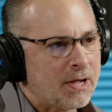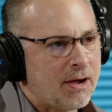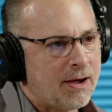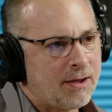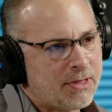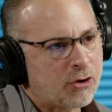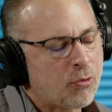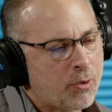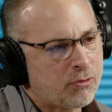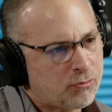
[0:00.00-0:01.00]
that
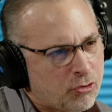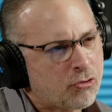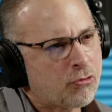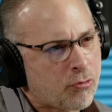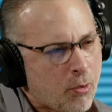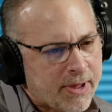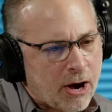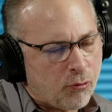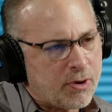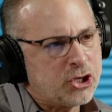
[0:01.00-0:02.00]
growing
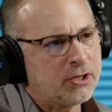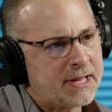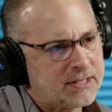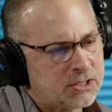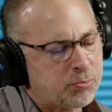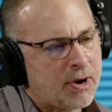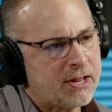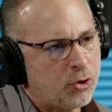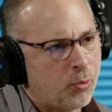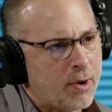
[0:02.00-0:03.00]
out regionally and
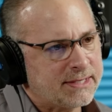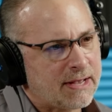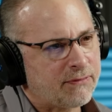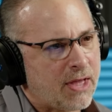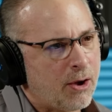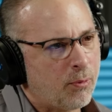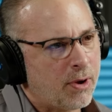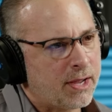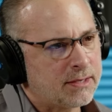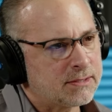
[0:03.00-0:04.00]
spreading your wings out that way.